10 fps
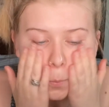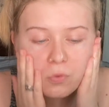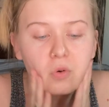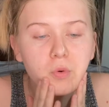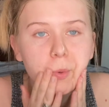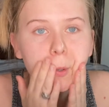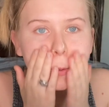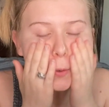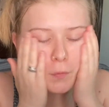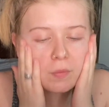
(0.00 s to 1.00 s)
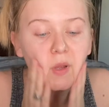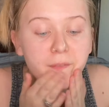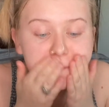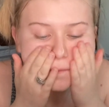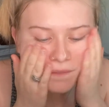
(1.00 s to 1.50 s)
Pour it all over my
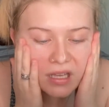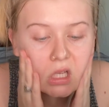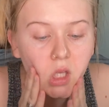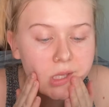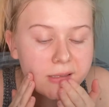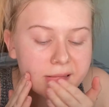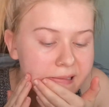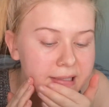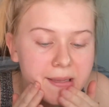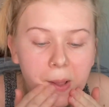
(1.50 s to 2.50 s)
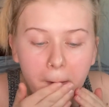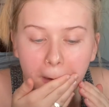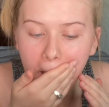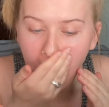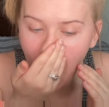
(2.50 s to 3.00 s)
face.
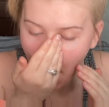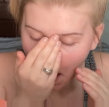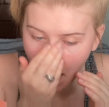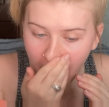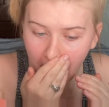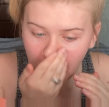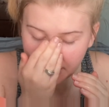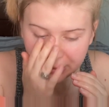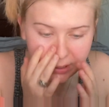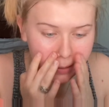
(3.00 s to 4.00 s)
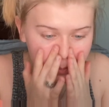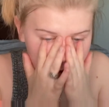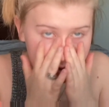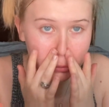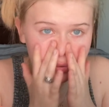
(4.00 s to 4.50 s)
Hydrate
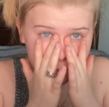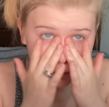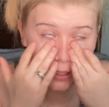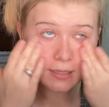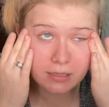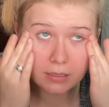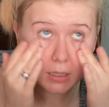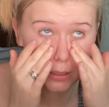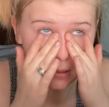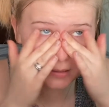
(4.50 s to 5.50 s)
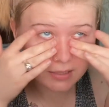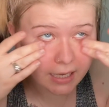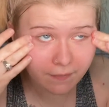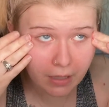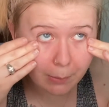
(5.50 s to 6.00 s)
my dry skin because I
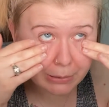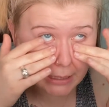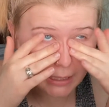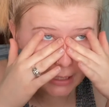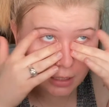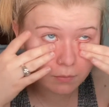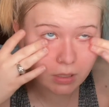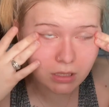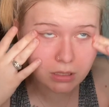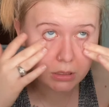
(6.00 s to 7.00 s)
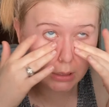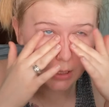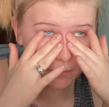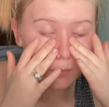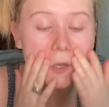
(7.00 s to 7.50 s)
have not been taking care of my
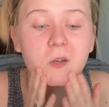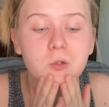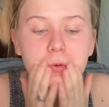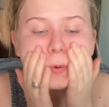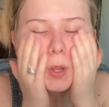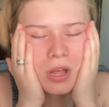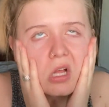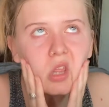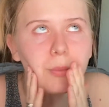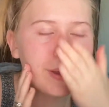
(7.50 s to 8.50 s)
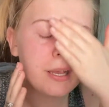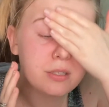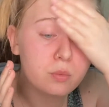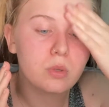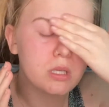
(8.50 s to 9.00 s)
skin much the past
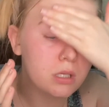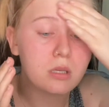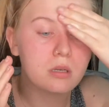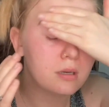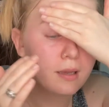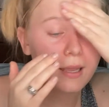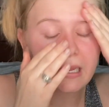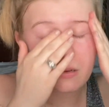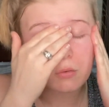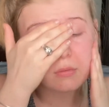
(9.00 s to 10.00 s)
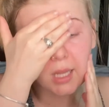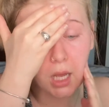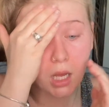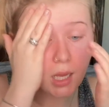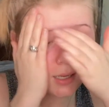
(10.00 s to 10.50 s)
week. I ain't
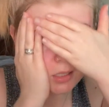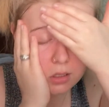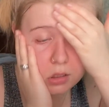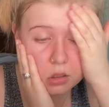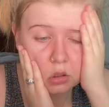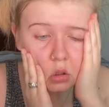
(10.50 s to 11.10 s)
gonna lie.